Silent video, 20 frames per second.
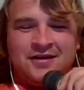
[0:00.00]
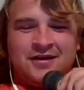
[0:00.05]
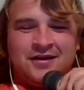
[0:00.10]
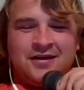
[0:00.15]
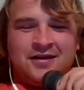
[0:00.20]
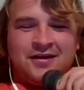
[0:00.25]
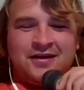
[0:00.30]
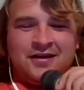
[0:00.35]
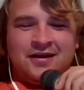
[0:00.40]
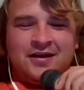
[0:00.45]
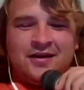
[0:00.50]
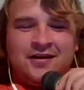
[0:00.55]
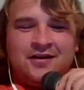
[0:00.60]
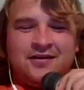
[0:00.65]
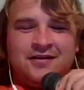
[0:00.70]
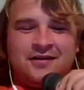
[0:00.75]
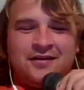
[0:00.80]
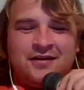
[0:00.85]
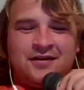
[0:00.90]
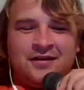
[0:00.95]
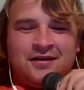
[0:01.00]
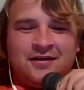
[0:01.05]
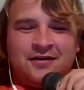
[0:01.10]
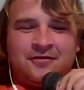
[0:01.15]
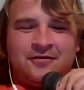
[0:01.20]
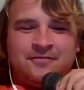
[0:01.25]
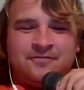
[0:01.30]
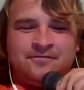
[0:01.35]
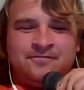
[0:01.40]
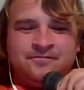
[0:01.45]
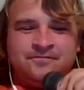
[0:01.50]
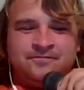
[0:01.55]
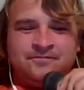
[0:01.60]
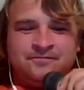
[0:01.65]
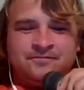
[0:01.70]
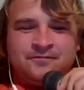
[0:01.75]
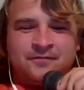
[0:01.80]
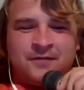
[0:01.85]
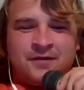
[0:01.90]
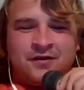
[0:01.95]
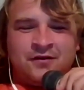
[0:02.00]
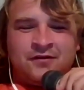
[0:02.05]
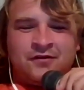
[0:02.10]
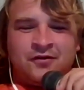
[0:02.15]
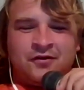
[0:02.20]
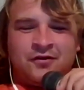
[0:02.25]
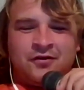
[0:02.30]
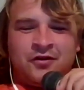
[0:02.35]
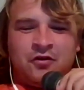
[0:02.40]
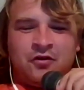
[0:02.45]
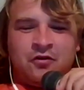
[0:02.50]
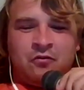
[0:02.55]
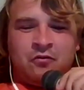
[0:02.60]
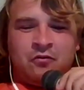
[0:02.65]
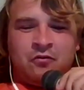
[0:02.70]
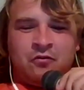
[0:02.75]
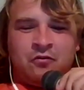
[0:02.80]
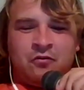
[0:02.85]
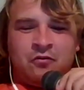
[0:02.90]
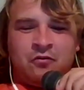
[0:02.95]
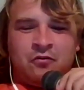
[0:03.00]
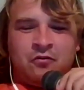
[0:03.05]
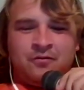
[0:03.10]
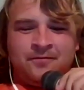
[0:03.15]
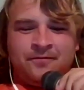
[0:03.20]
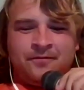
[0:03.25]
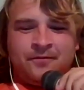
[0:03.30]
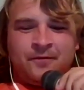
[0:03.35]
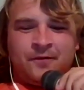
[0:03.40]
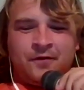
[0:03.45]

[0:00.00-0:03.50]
and is certainly workable.